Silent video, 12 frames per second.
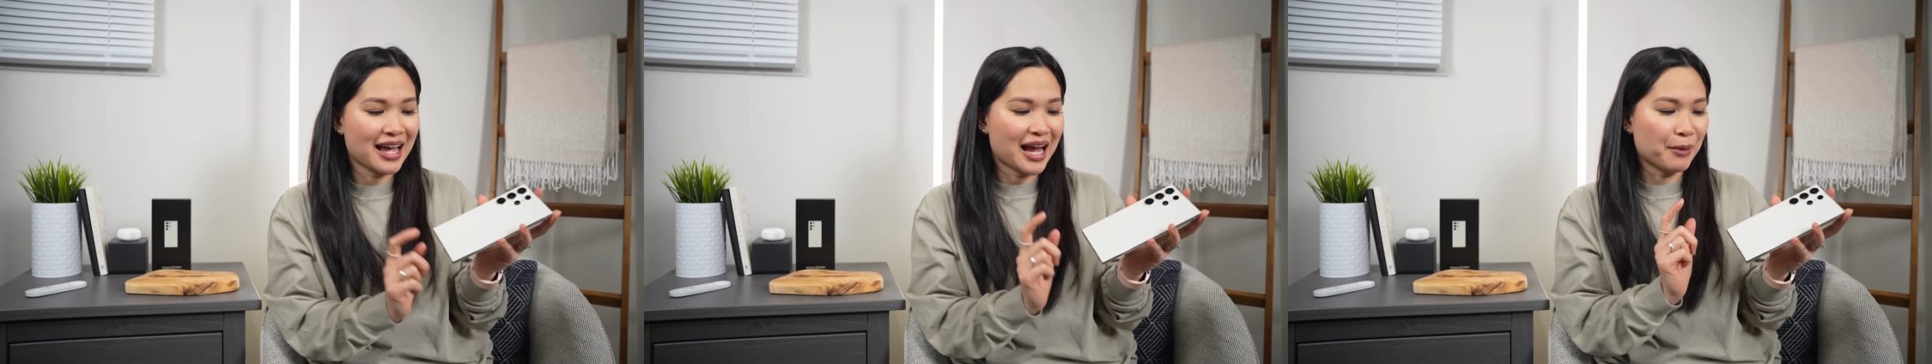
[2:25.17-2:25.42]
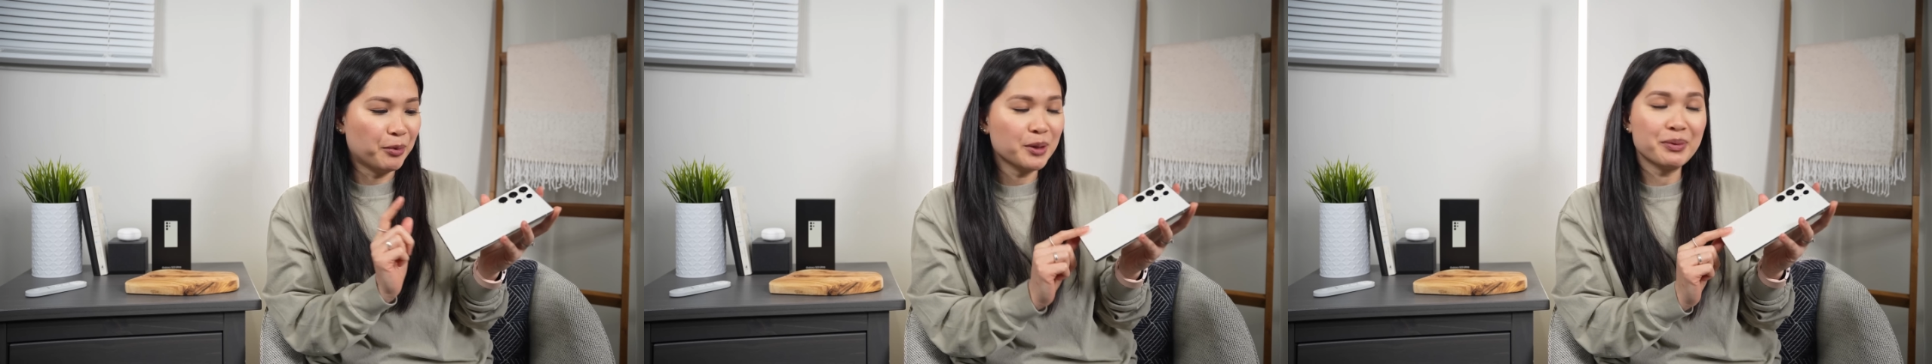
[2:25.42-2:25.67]

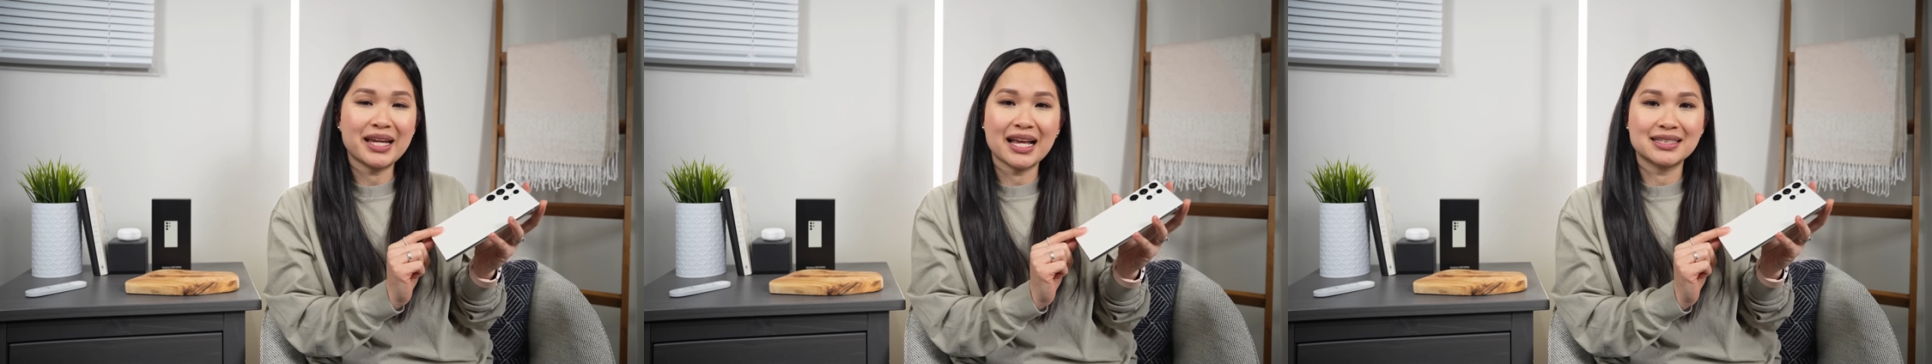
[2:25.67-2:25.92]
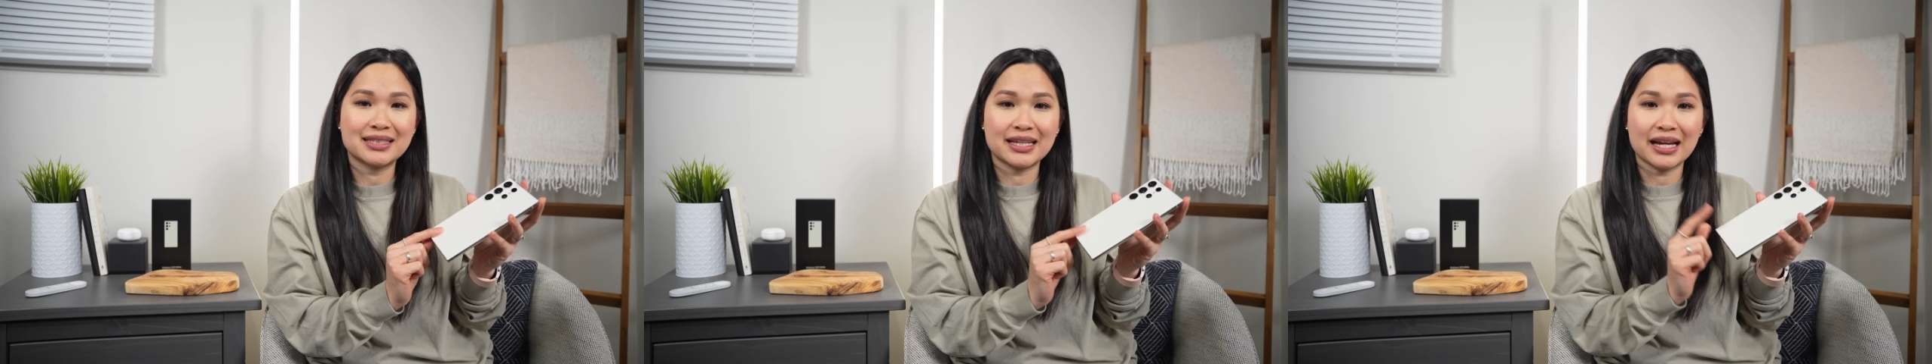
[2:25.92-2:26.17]
I put it up
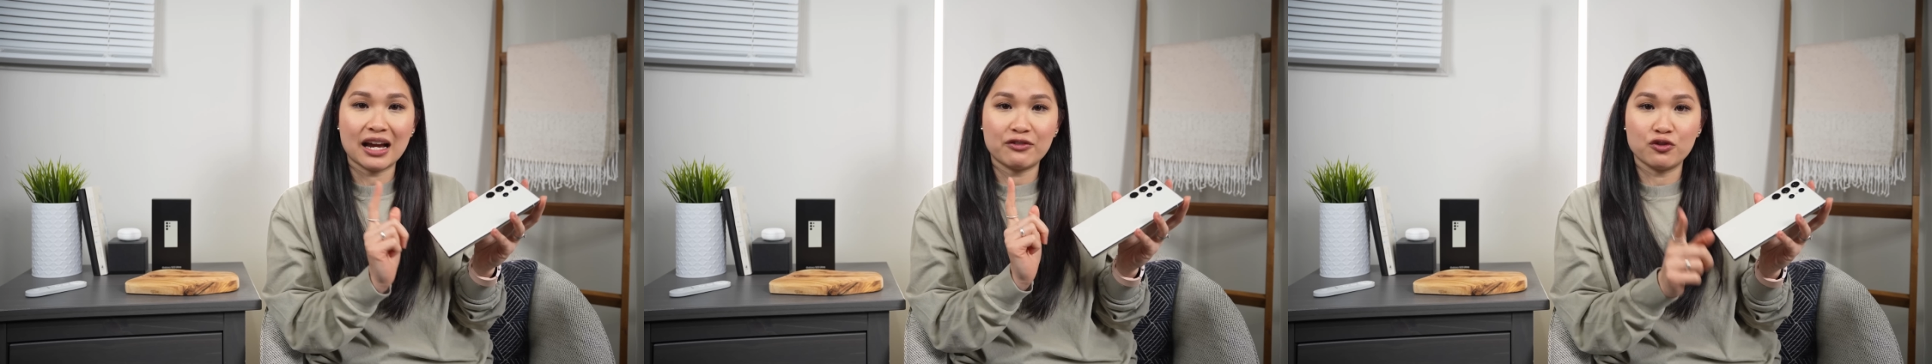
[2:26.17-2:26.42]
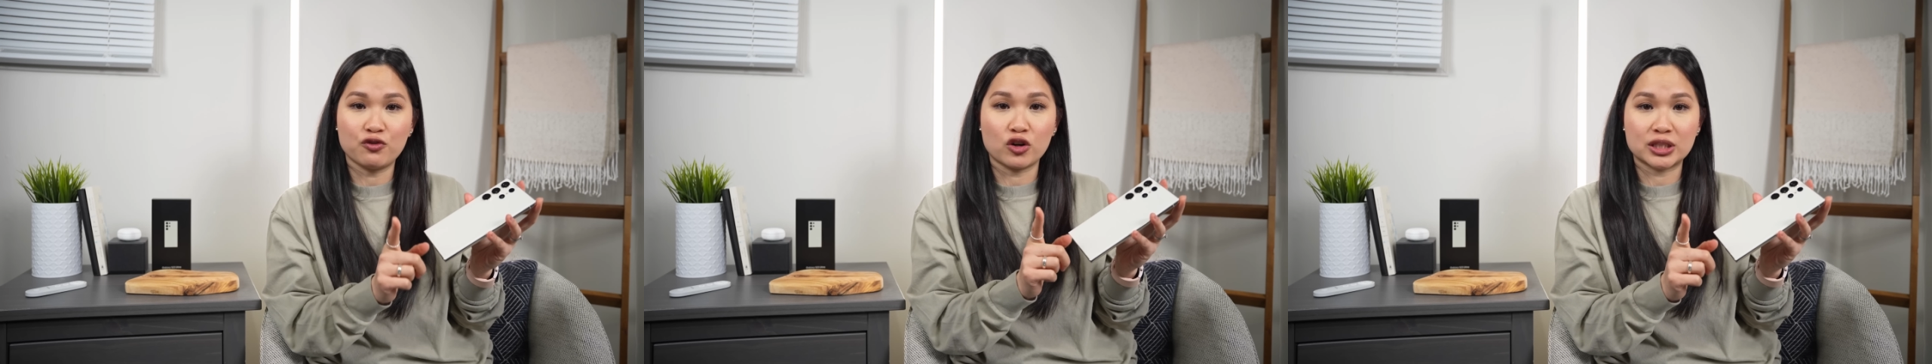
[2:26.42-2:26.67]
against the
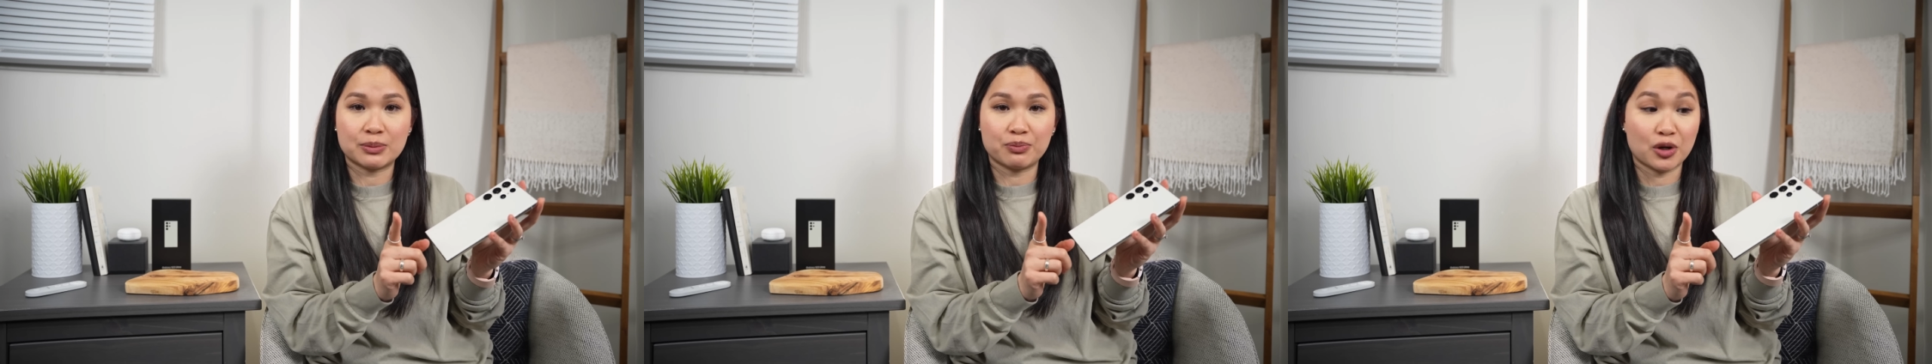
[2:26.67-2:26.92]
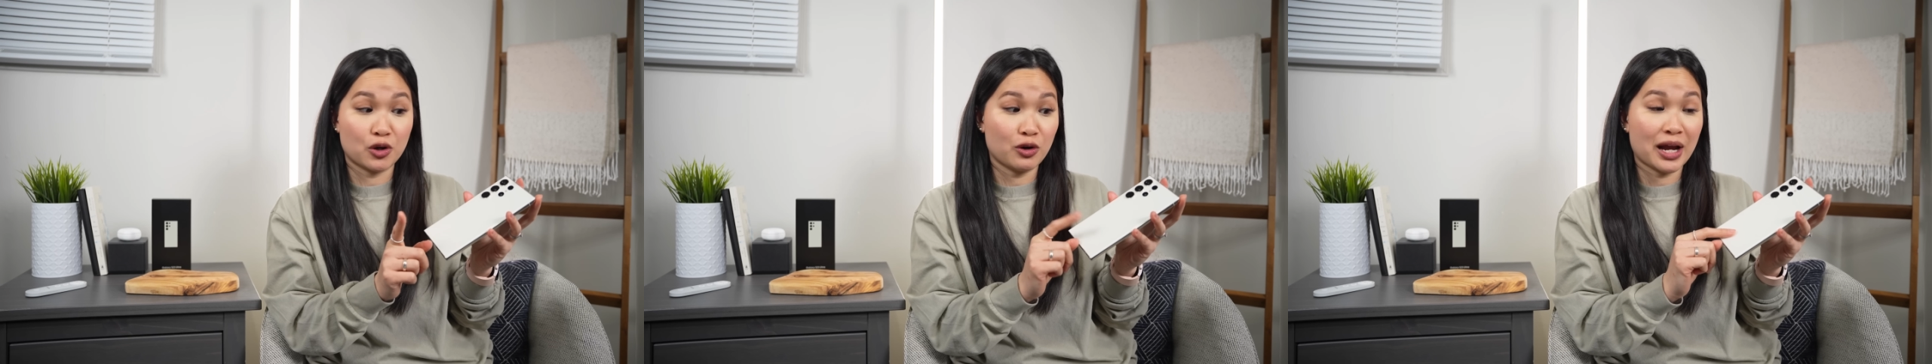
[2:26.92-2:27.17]
iPhone 14
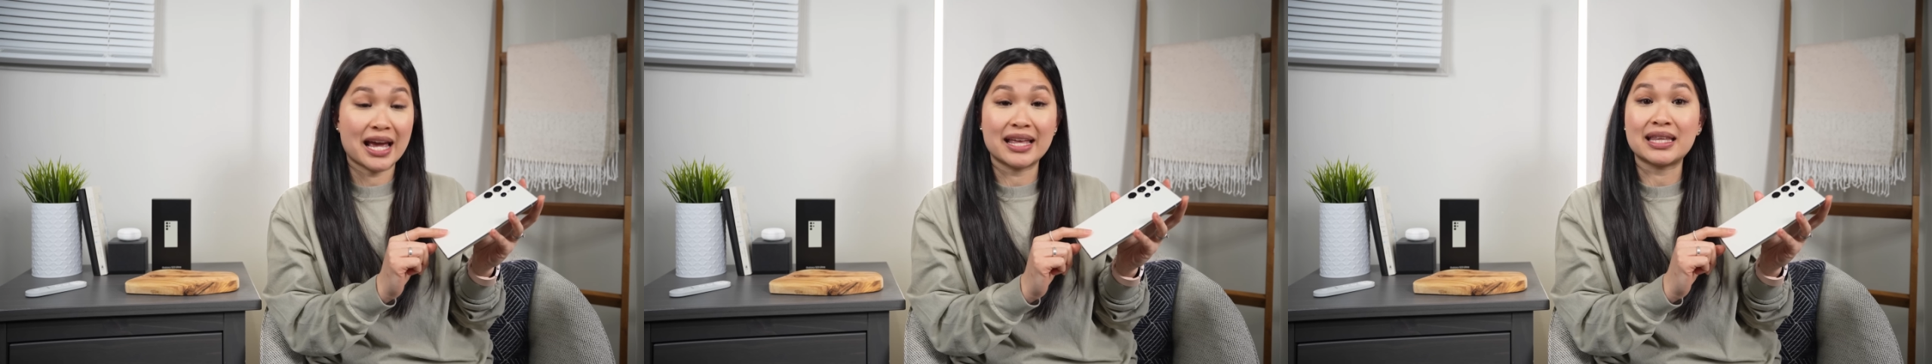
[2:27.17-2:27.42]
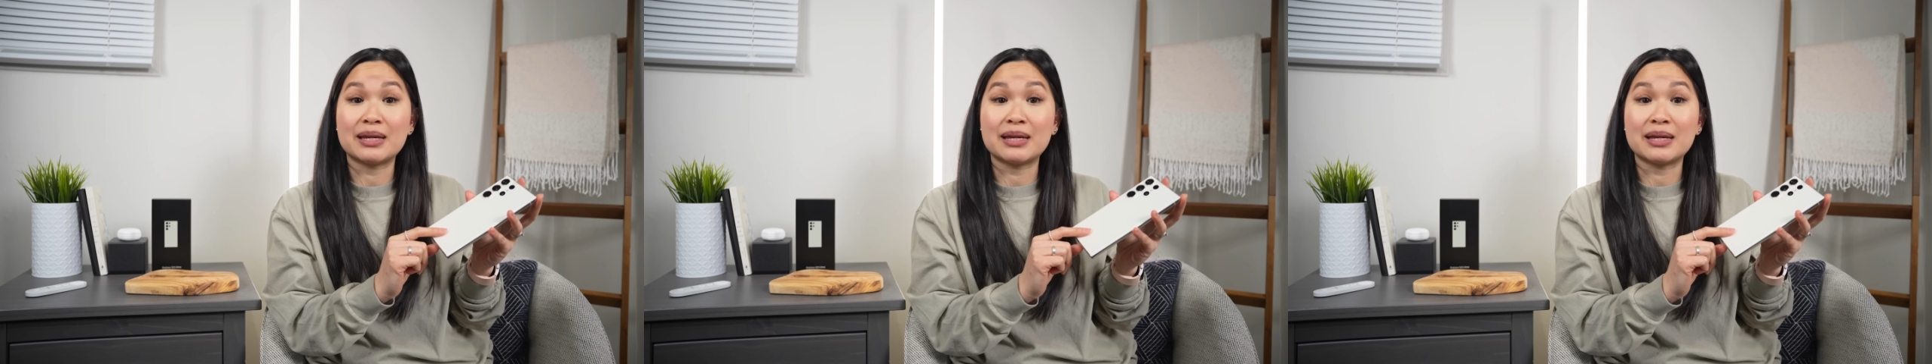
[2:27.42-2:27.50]
Pro and